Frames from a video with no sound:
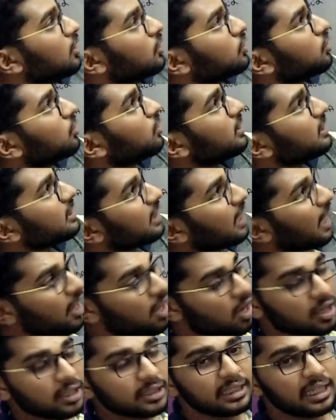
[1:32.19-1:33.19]
So this
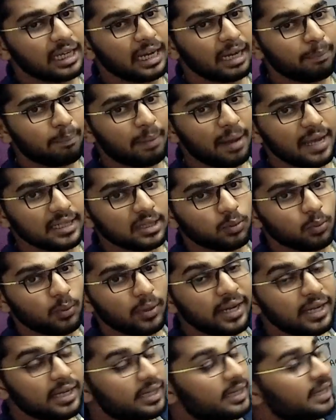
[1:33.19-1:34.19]
glyoxylate
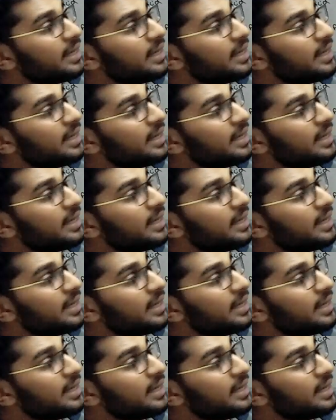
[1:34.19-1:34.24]
pathway